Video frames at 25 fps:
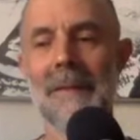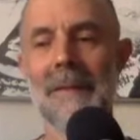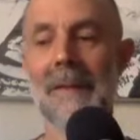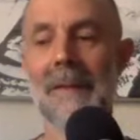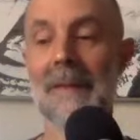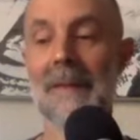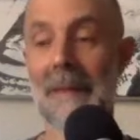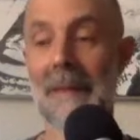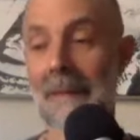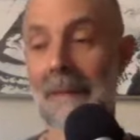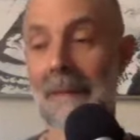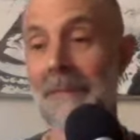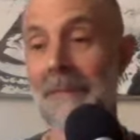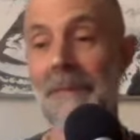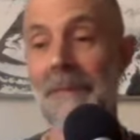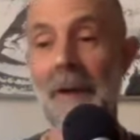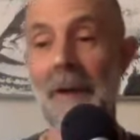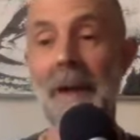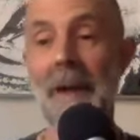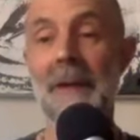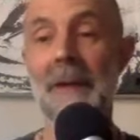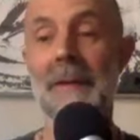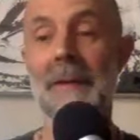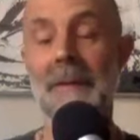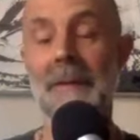that's
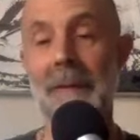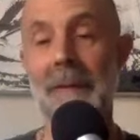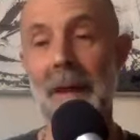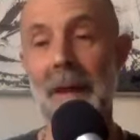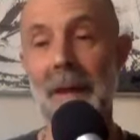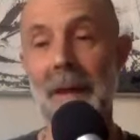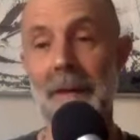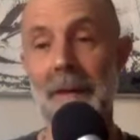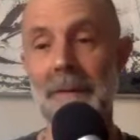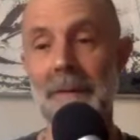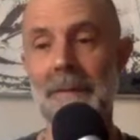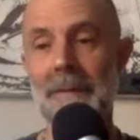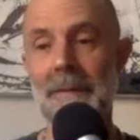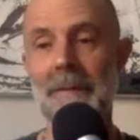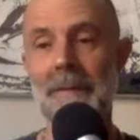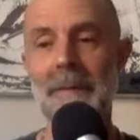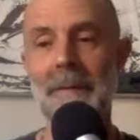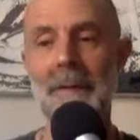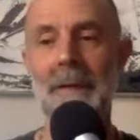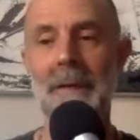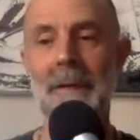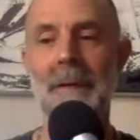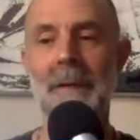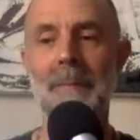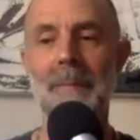fine and nice,
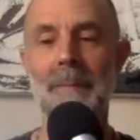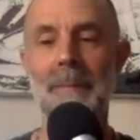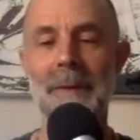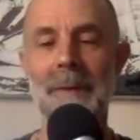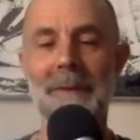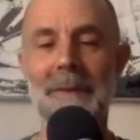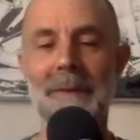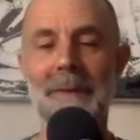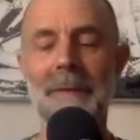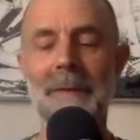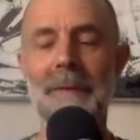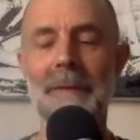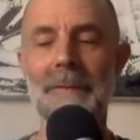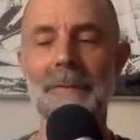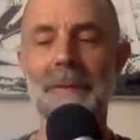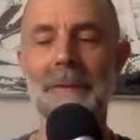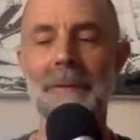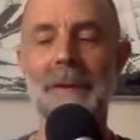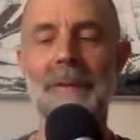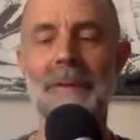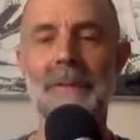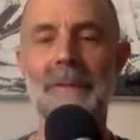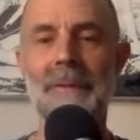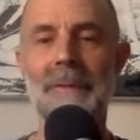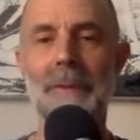but it's not
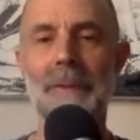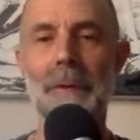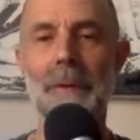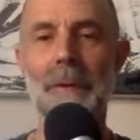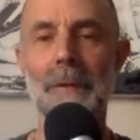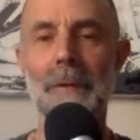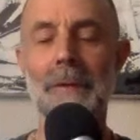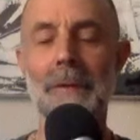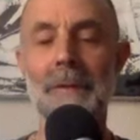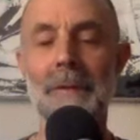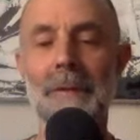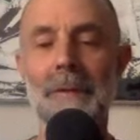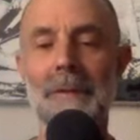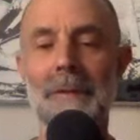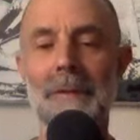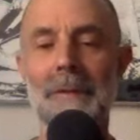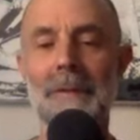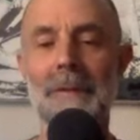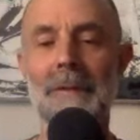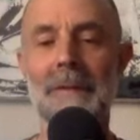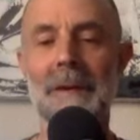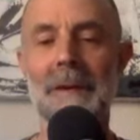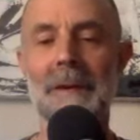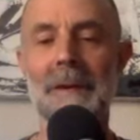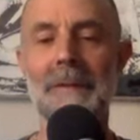very strong and it's not
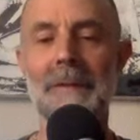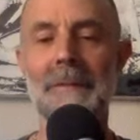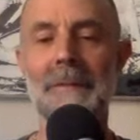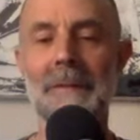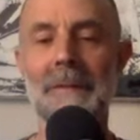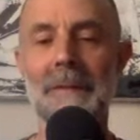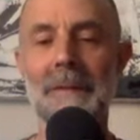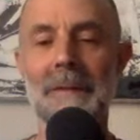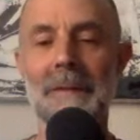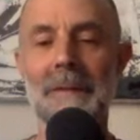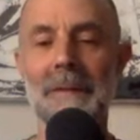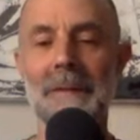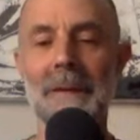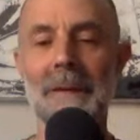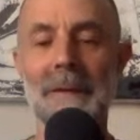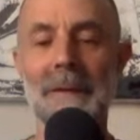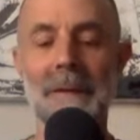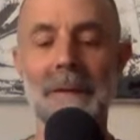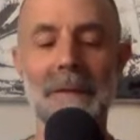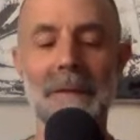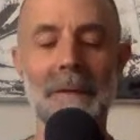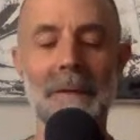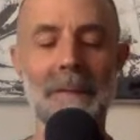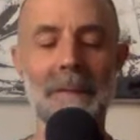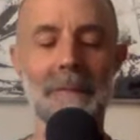very convincing, and
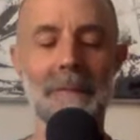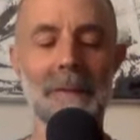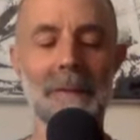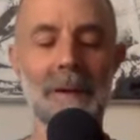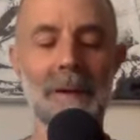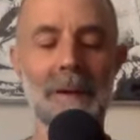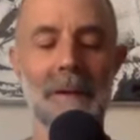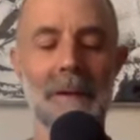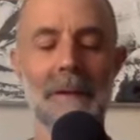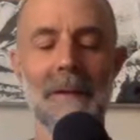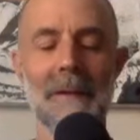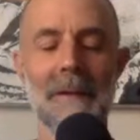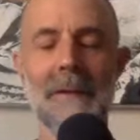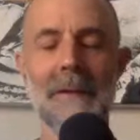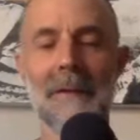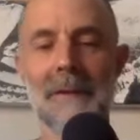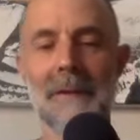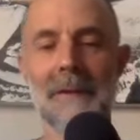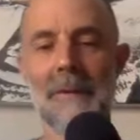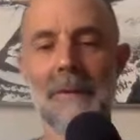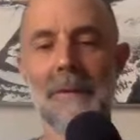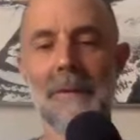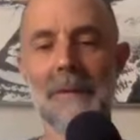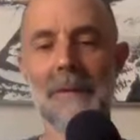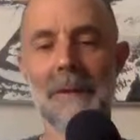it doesn't really
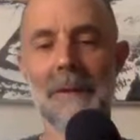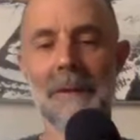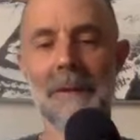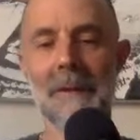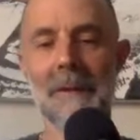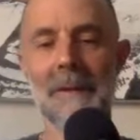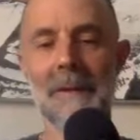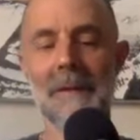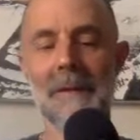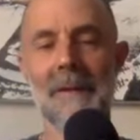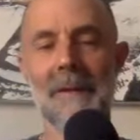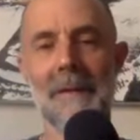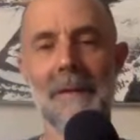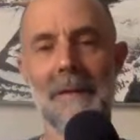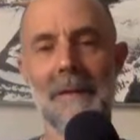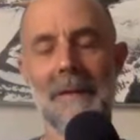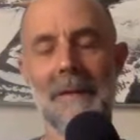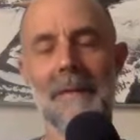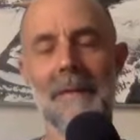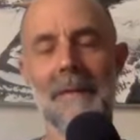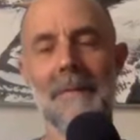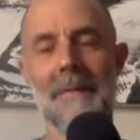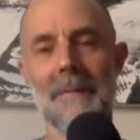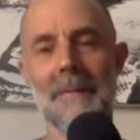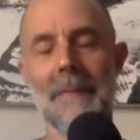usually,
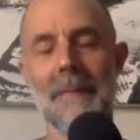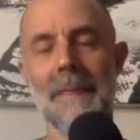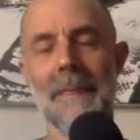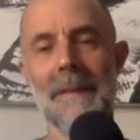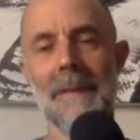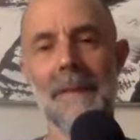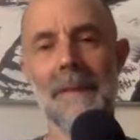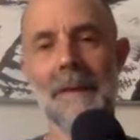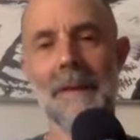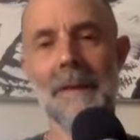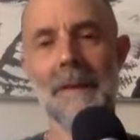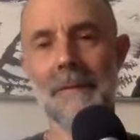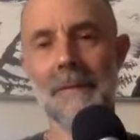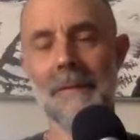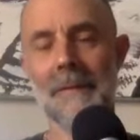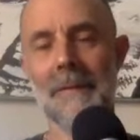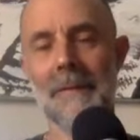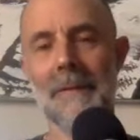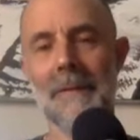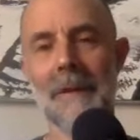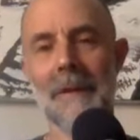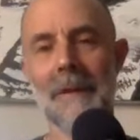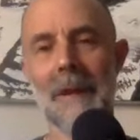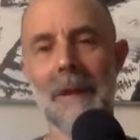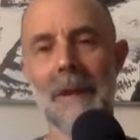you know,
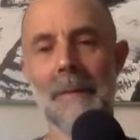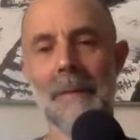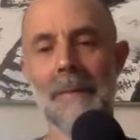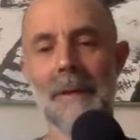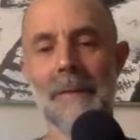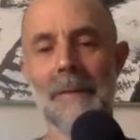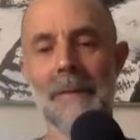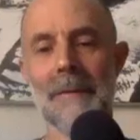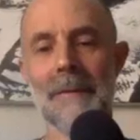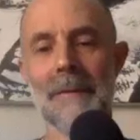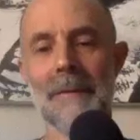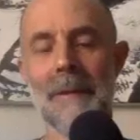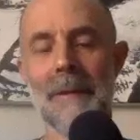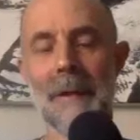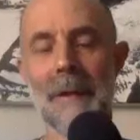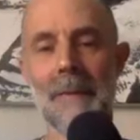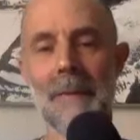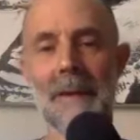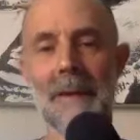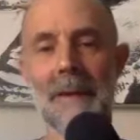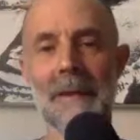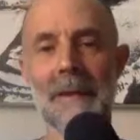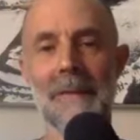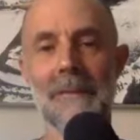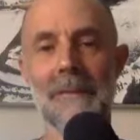create much of an
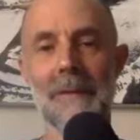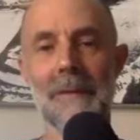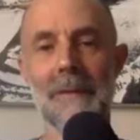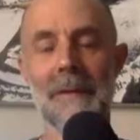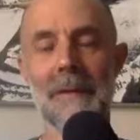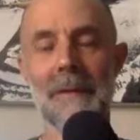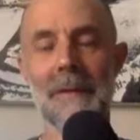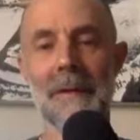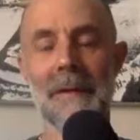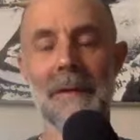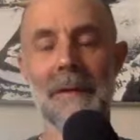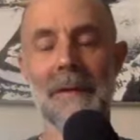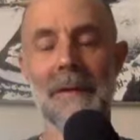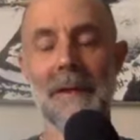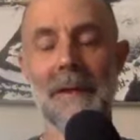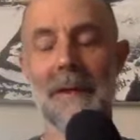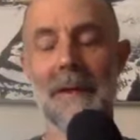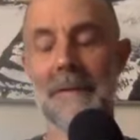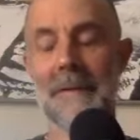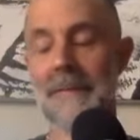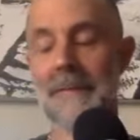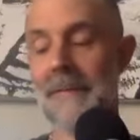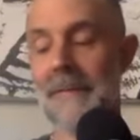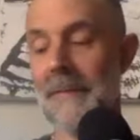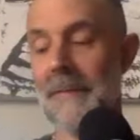upheaval in a
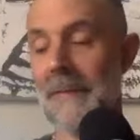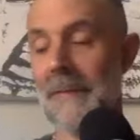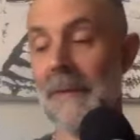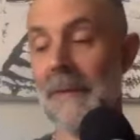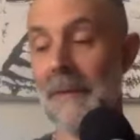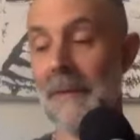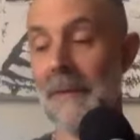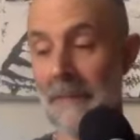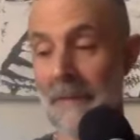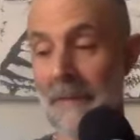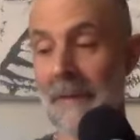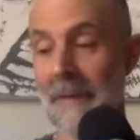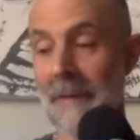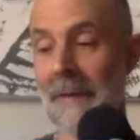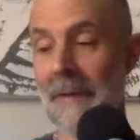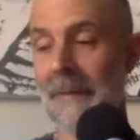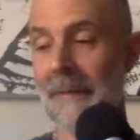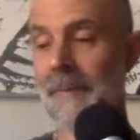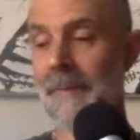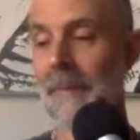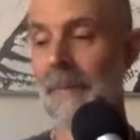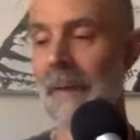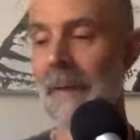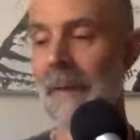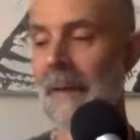life, usually.
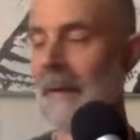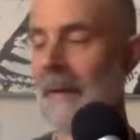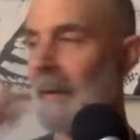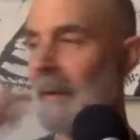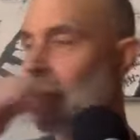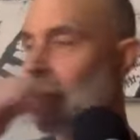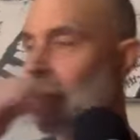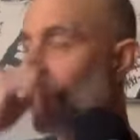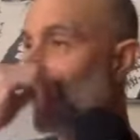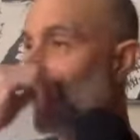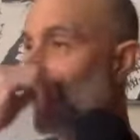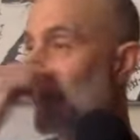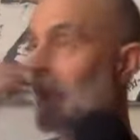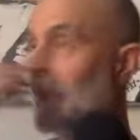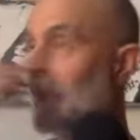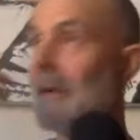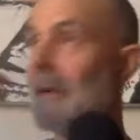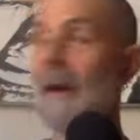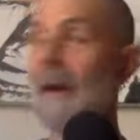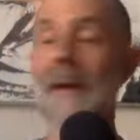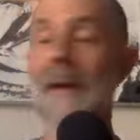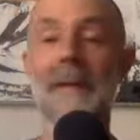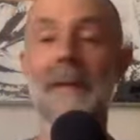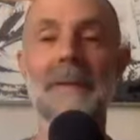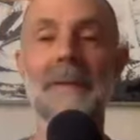But there
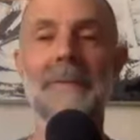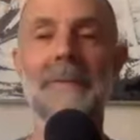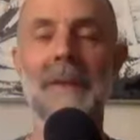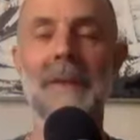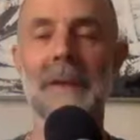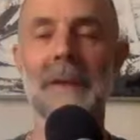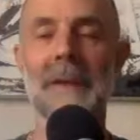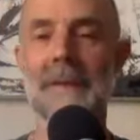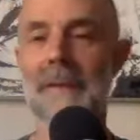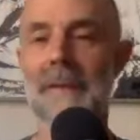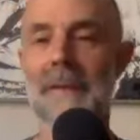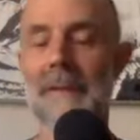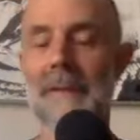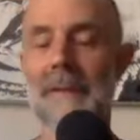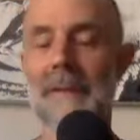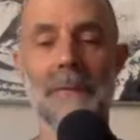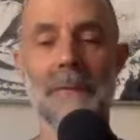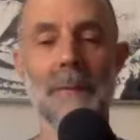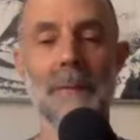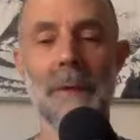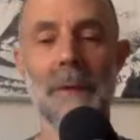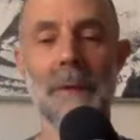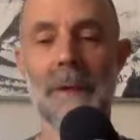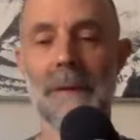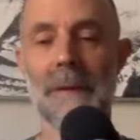are other faces of
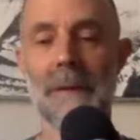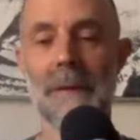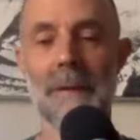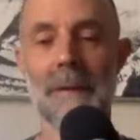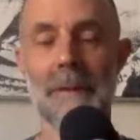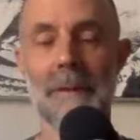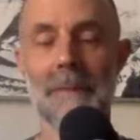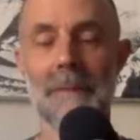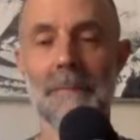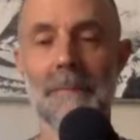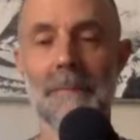awakening.